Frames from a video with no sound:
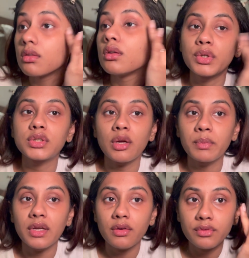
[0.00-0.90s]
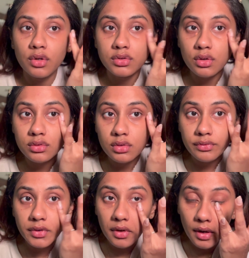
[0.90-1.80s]
which I mean, of course, also
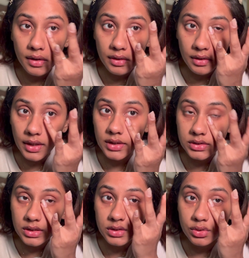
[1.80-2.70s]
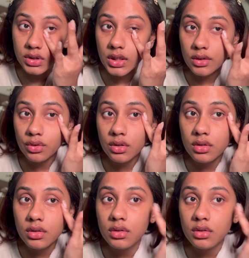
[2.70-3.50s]
for your under eyes is really good.